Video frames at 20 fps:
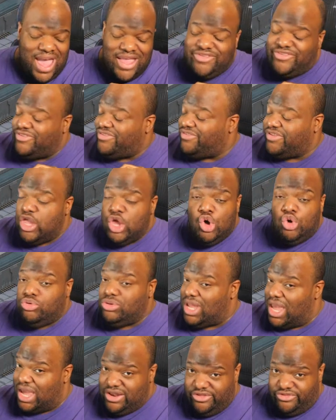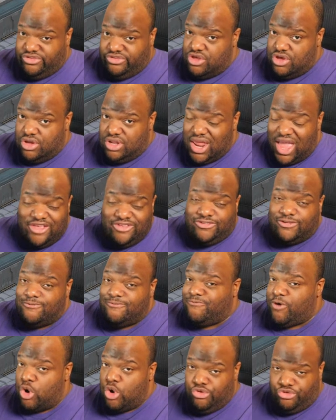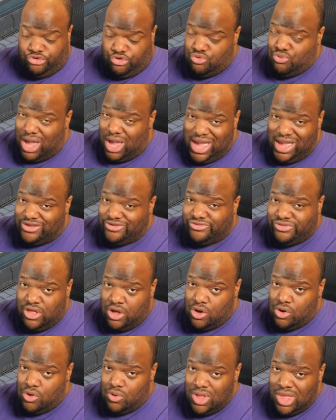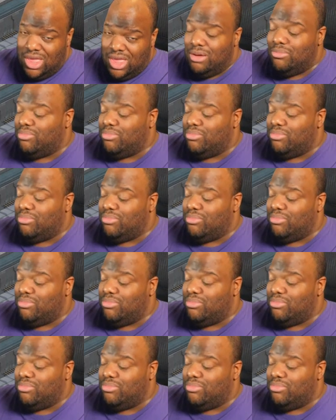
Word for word: It's still not as good as the first two acts though,